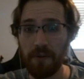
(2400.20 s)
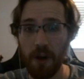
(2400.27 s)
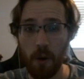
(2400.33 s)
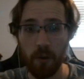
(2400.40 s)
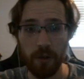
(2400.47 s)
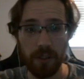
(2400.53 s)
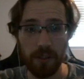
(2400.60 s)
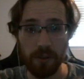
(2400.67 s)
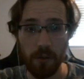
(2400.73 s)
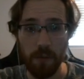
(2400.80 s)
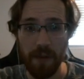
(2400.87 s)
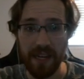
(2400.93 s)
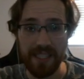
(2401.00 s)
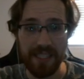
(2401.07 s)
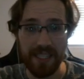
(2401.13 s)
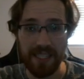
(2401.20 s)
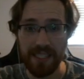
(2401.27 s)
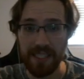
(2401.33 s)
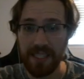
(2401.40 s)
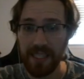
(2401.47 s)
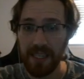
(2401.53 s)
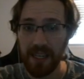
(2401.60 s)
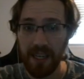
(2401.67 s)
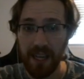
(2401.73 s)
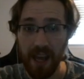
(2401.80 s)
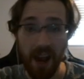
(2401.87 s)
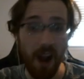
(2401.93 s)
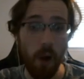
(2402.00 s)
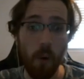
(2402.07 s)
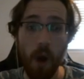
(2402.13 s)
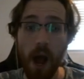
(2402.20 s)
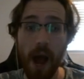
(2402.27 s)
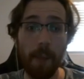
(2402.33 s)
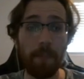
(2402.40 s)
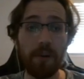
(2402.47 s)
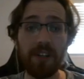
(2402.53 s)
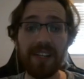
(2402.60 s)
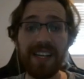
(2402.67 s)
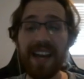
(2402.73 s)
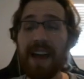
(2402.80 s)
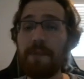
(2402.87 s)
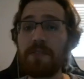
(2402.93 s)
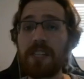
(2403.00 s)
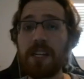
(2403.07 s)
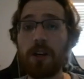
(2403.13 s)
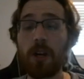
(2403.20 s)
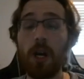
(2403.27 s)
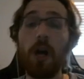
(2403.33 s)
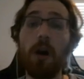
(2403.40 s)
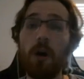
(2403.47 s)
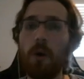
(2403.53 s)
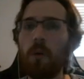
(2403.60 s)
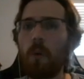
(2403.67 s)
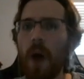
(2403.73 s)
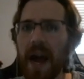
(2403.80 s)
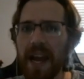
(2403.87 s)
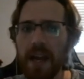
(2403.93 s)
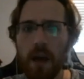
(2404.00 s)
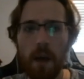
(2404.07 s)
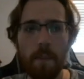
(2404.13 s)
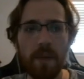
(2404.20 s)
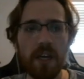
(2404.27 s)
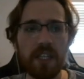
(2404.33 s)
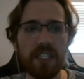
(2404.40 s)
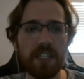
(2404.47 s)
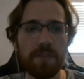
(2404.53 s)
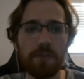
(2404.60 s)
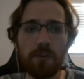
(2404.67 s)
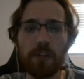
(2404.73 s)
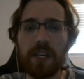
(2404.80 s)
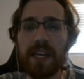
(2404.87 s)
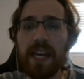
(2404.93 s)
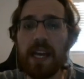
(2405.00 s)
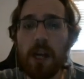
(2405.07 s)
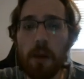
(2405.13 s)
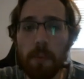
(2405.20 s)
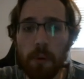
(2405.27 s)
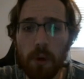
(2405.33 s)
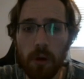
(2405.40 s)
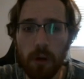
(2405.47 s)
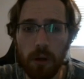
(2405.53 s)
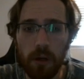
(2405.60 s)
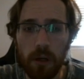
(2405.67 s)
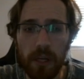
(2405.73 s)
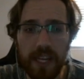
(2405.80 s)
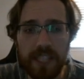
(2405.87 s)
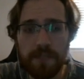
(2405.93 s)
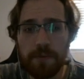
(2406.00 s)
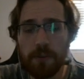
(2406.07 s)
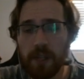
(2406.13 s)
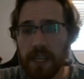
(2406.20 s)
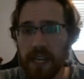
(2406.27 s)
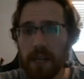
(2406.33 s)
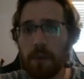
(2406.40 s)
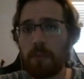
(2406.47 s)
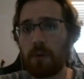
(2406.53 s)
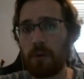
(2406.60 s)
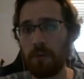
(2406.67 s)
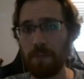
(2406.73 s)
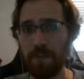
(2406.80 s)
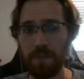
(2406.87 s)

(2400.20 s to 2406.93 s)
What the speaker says: know where a Lumice is. Oh, I put it in F tier. Why? Because it's forgettable. It's forgettable.